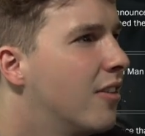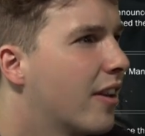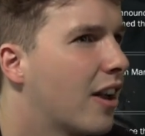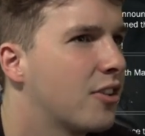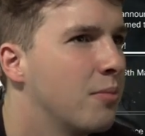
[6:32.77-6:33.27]

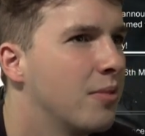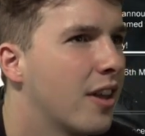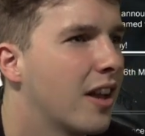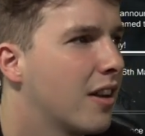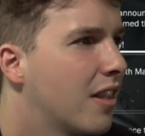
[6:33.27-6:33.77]
They got some.
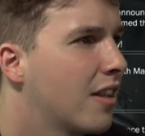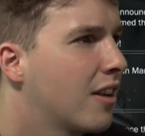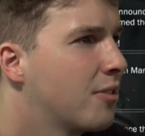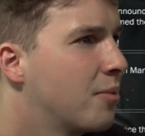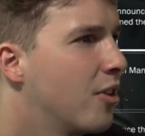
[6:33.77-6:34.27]
They
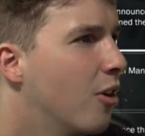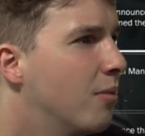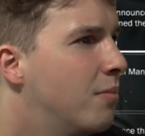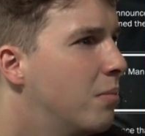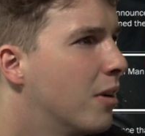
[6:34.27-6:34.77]
got some
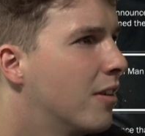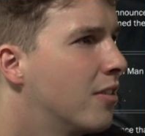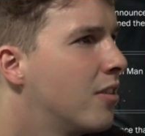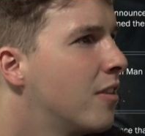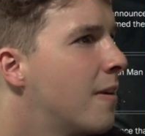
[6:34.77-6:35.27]
solid
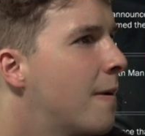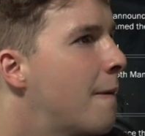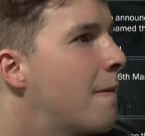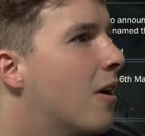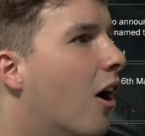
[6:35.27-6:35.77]
players.
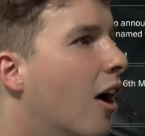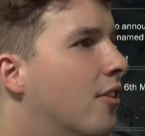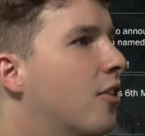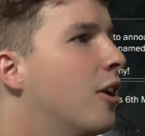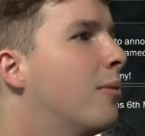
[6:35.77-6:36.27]
All
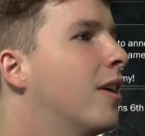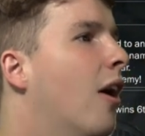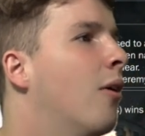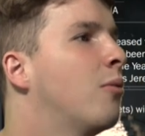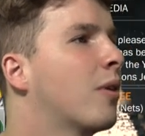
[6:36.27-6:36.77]
right, so here we
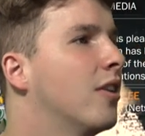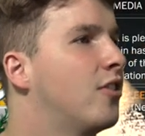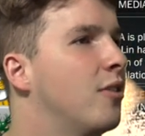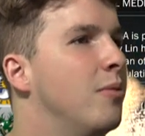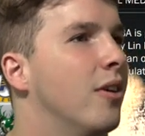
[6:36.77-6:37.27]
go. We're gonna
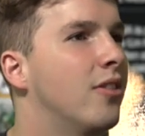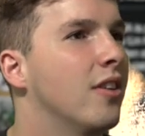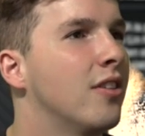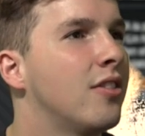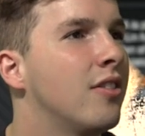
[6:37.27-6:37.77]
simulate
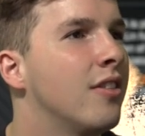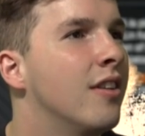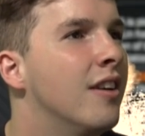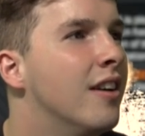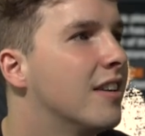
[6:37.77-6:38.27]
this.
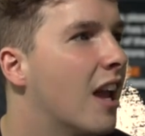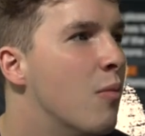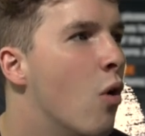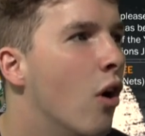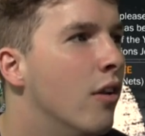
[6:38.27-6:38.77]

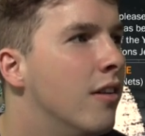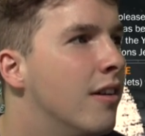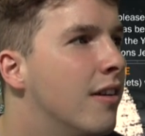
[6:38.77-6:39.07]
Game 1.